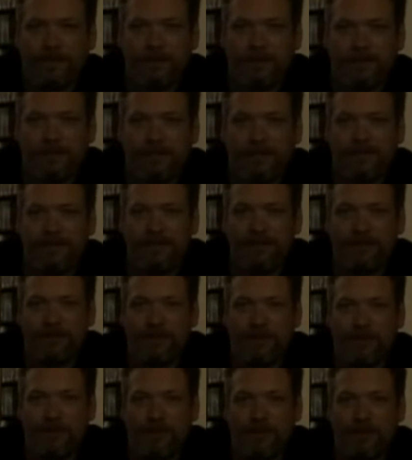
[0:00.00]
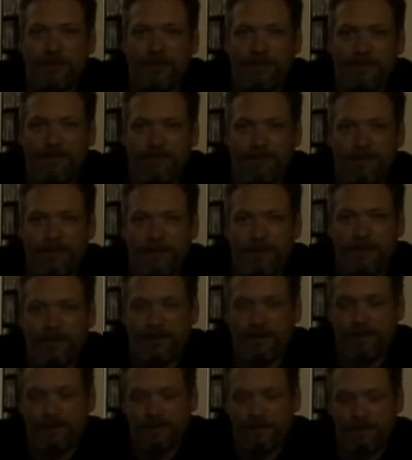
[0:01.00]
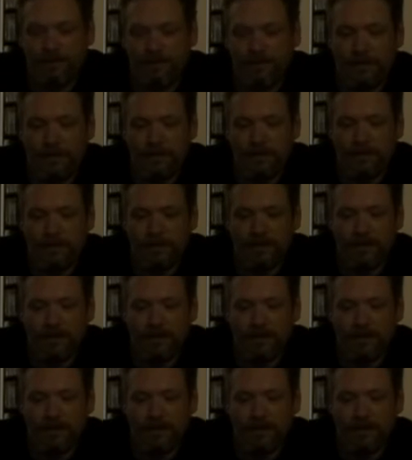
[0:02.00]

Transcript: EMF meter, and